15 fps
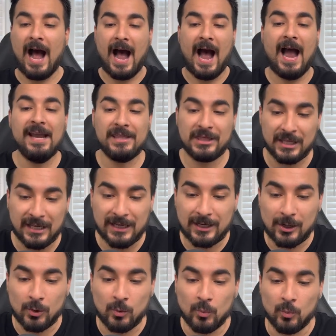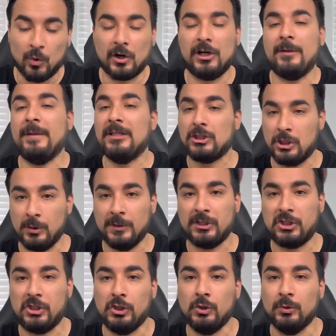I think we're gonna be two
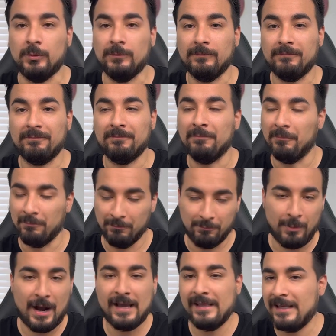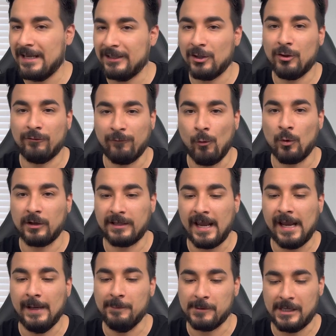and two by the end of the four
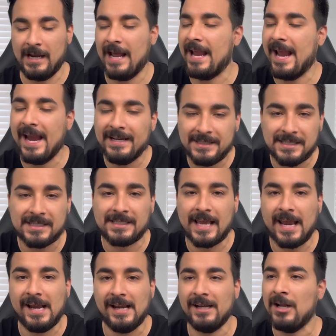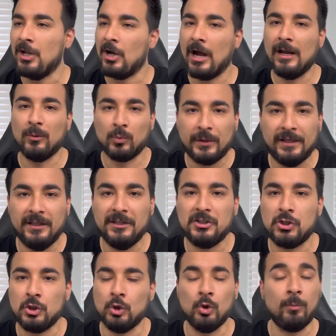games. And I hate to say it, I really
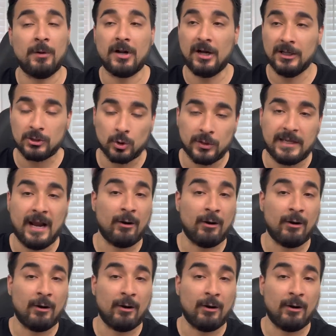do, but until the